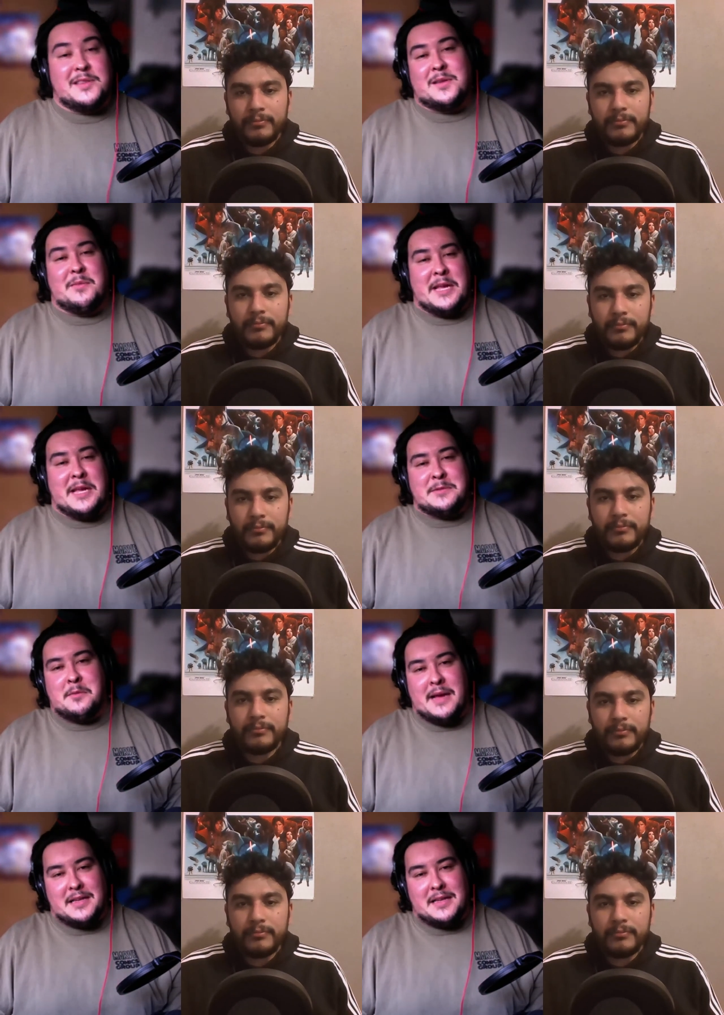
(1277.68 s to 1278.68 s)
Speaker 1: also coming to
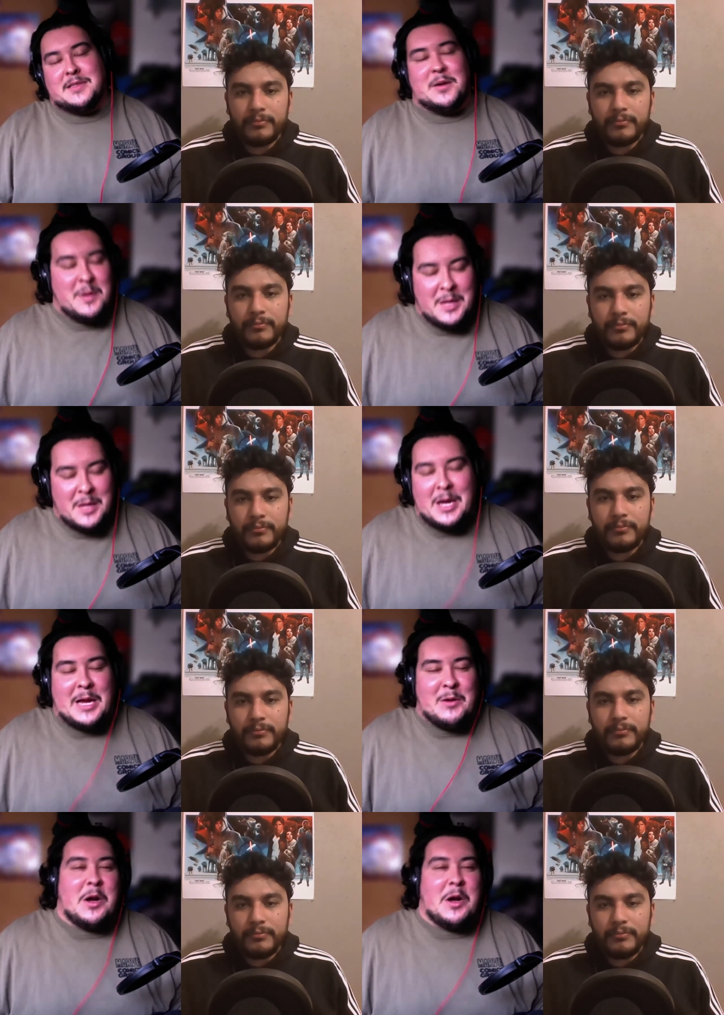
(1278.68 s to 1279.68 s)
HBO Max. So
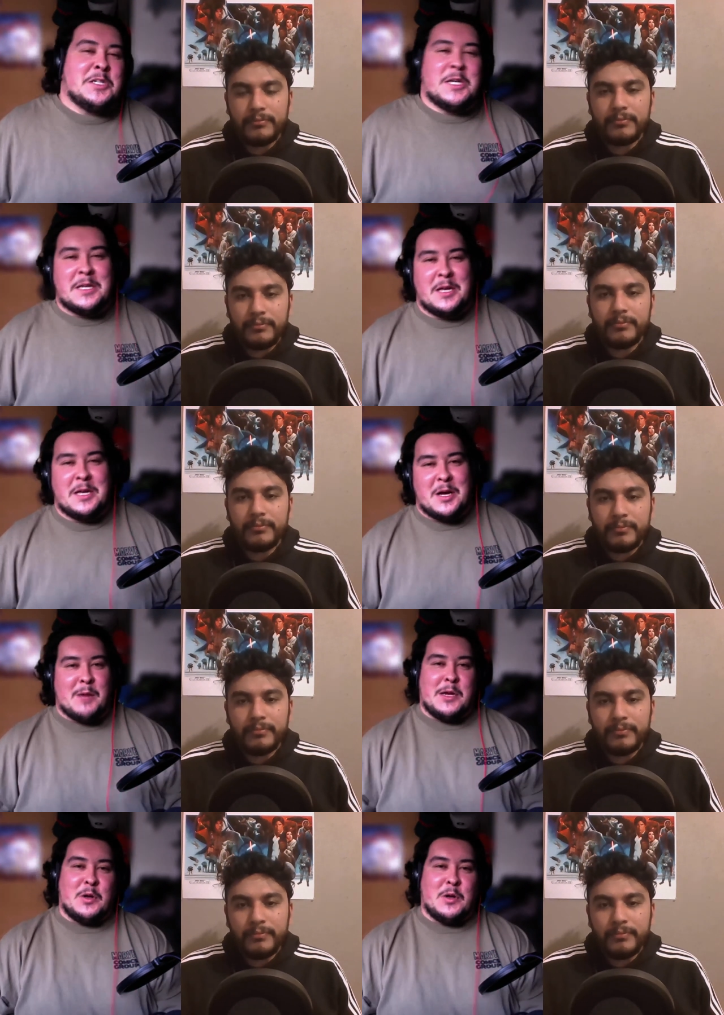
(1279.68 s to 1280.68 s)
I could watch it
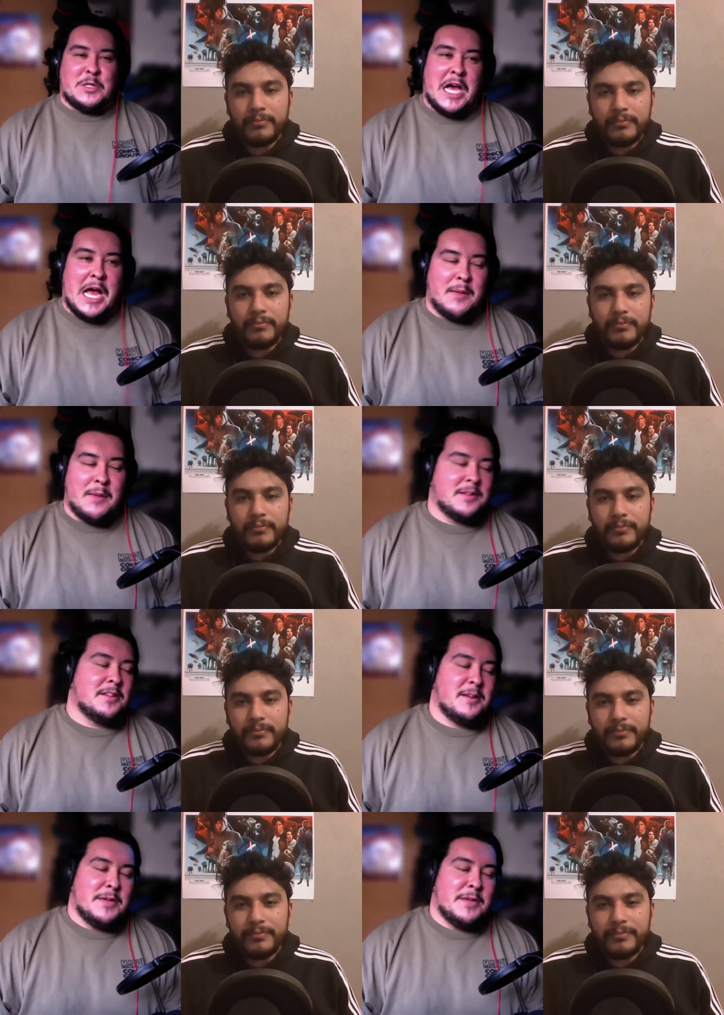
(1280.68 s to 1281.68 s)
on my own time
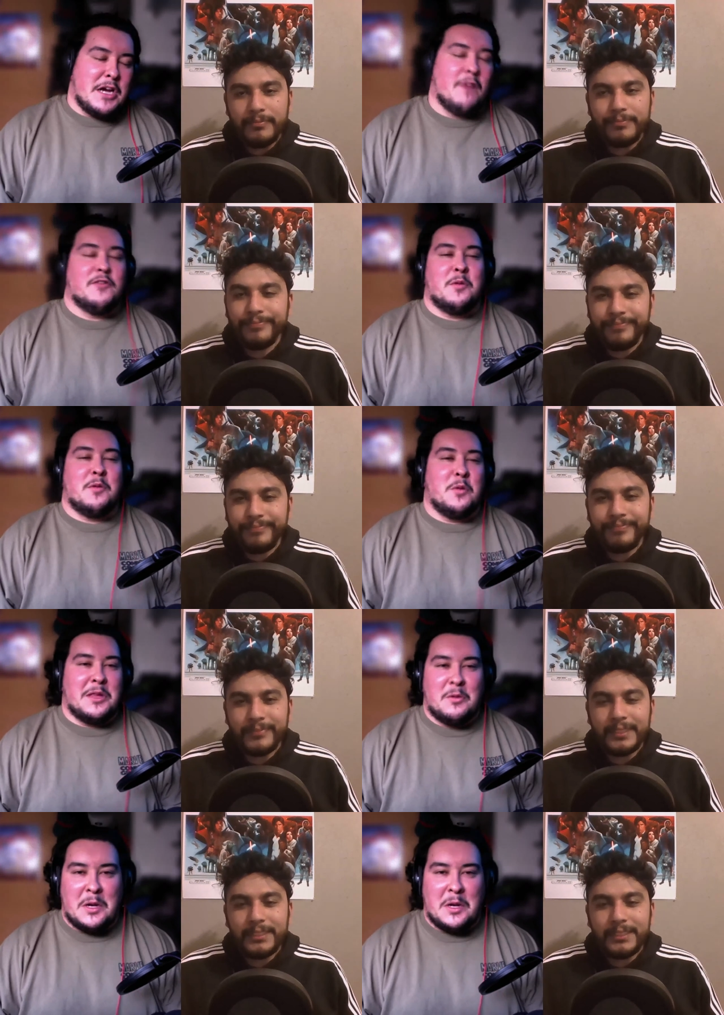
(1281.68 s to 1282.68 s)
and be comfortable with
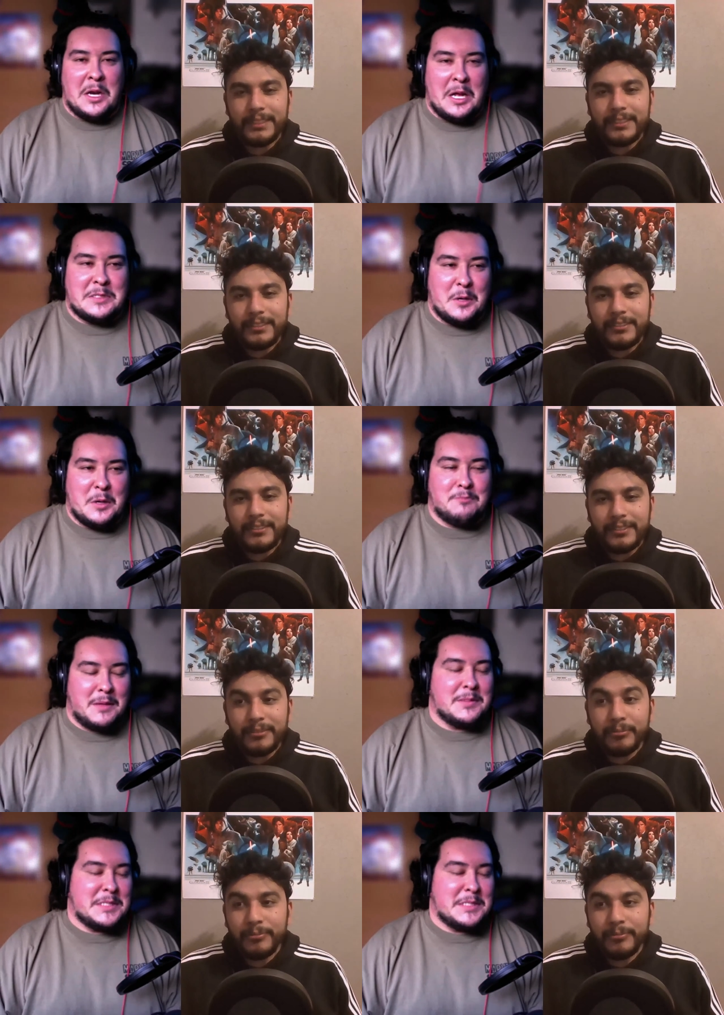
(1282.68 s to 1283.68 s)
it and whatnot. So
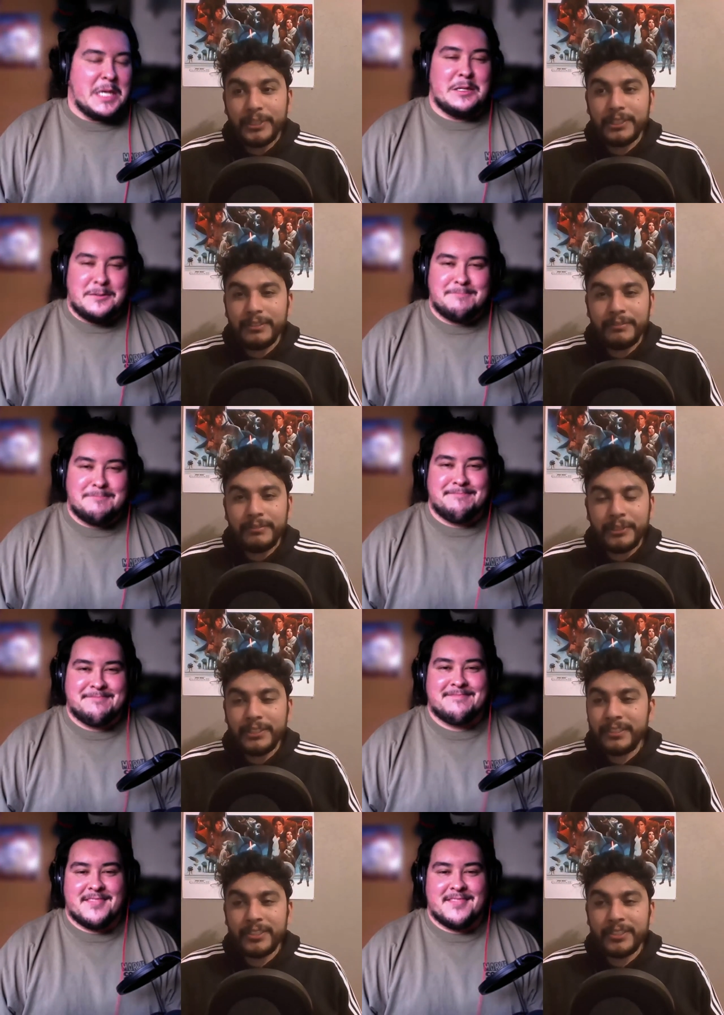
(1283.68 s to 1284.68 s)
I'm
Speaker 2: excited.
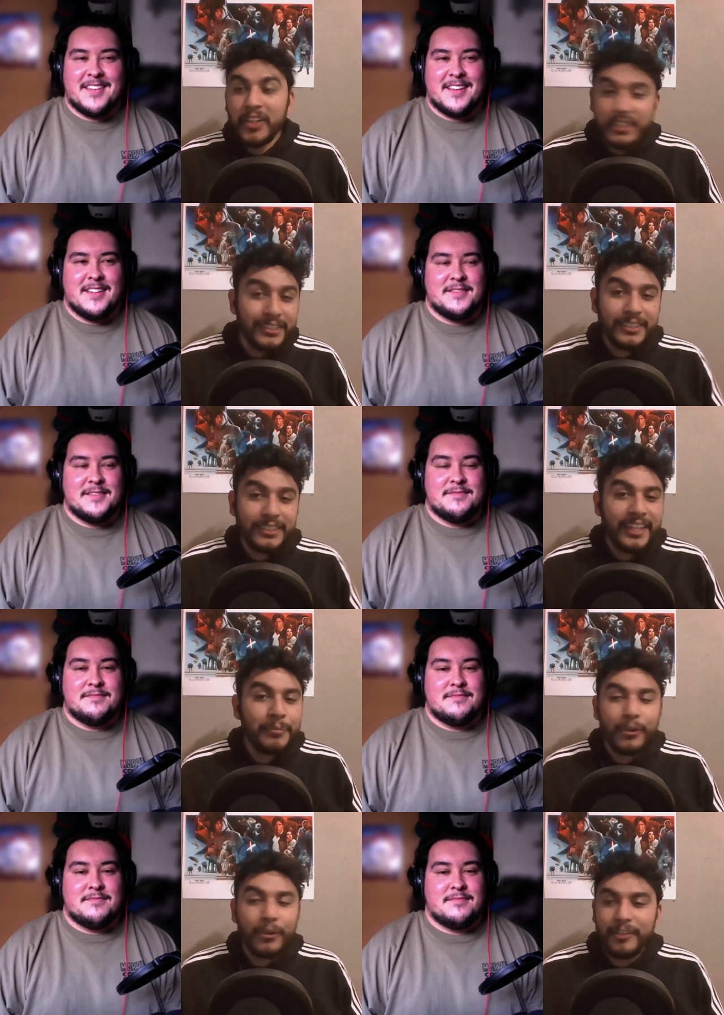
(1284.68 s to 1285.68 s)
Which it's starting to look
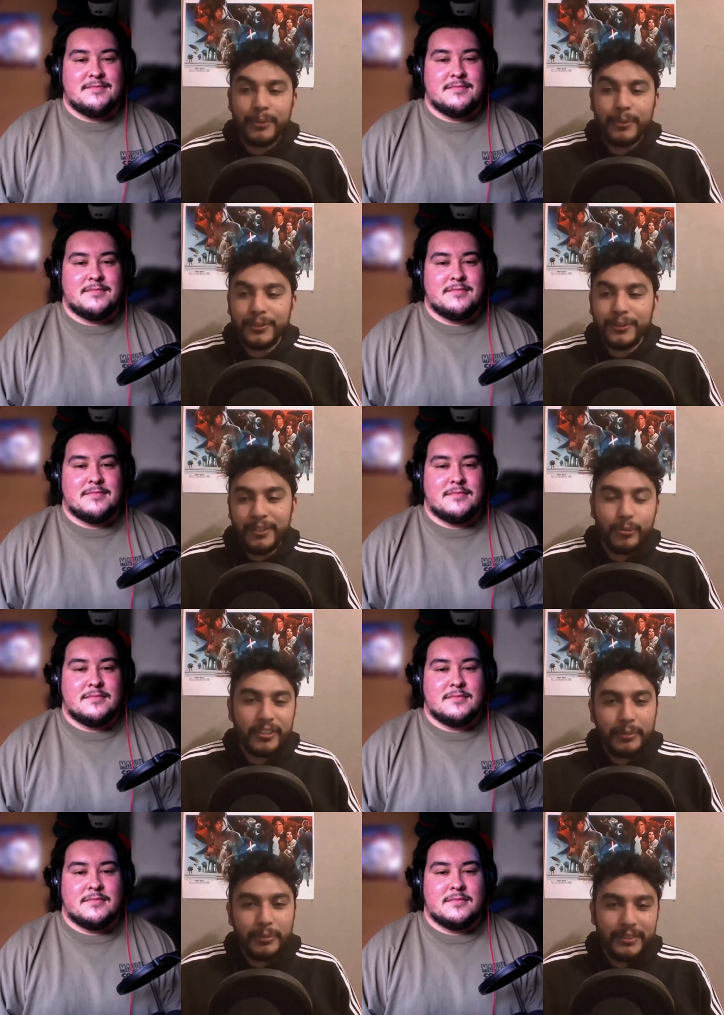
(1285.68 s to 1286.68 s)
like more and more, you know,
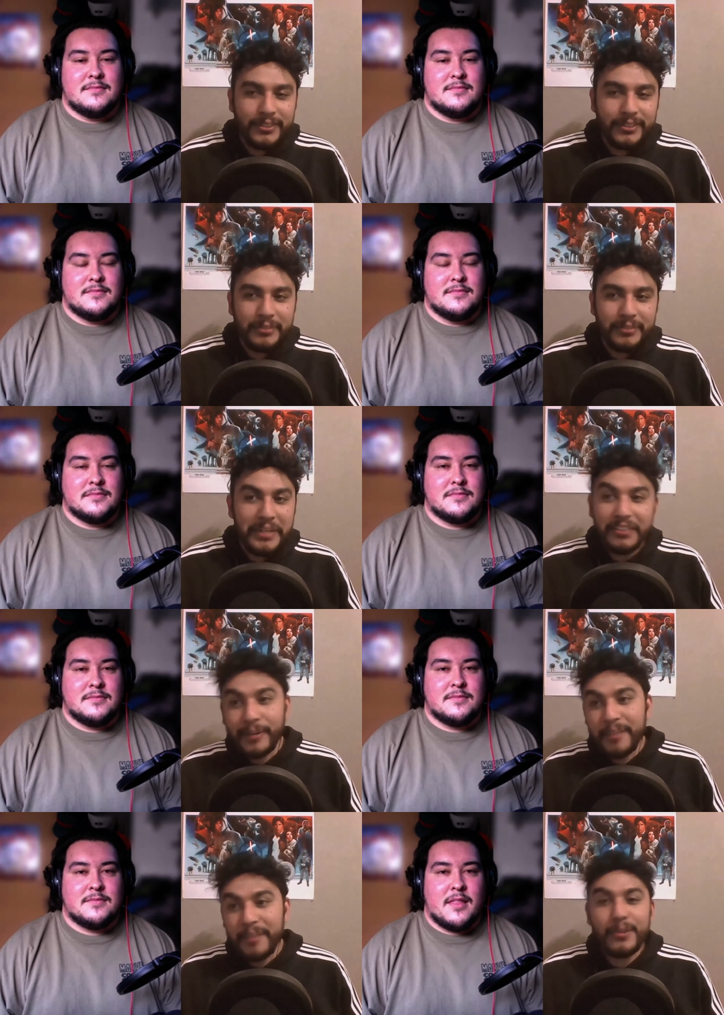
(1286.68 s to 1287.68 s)
Warner Brothers made the
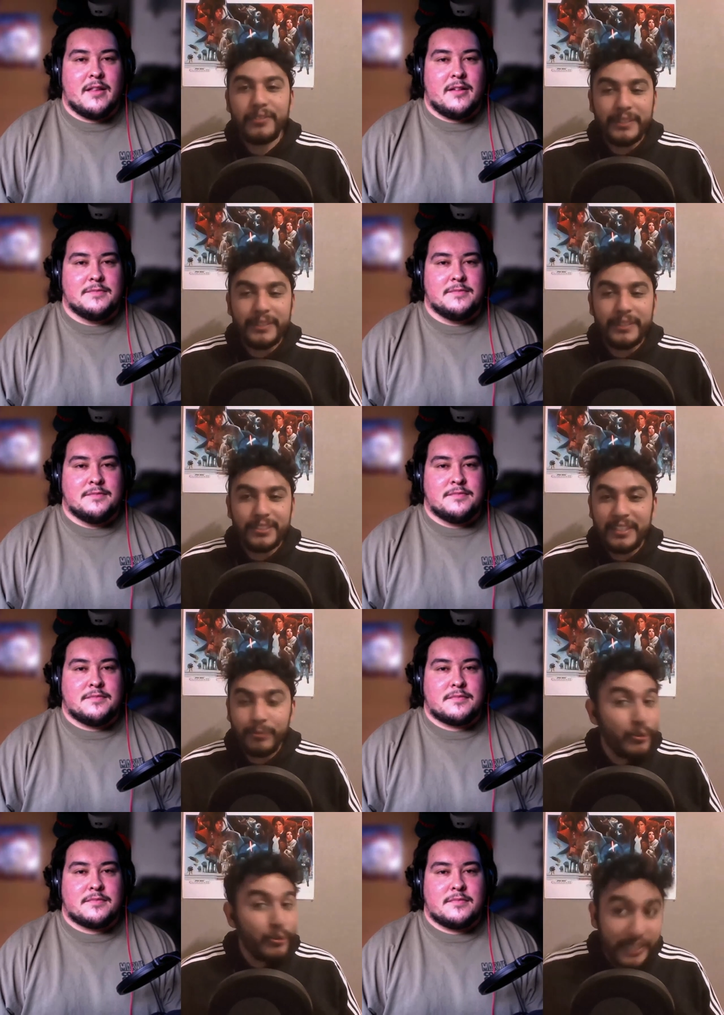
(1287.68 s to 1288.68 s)
right move here, because we're
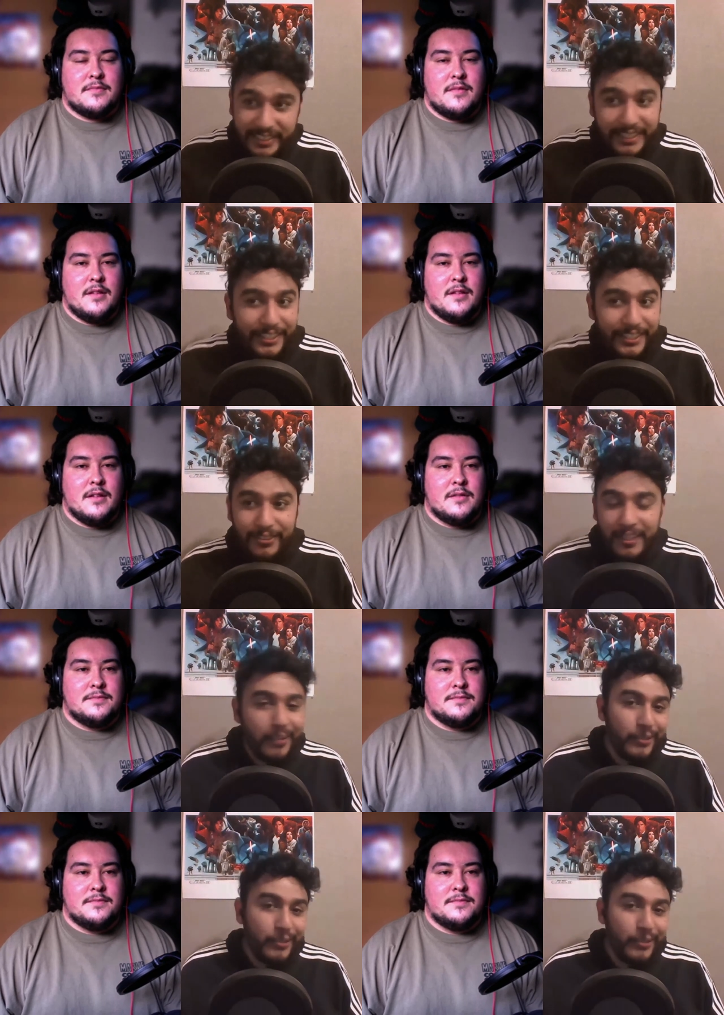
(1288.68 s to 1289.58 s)
already seeing, you know, a lot of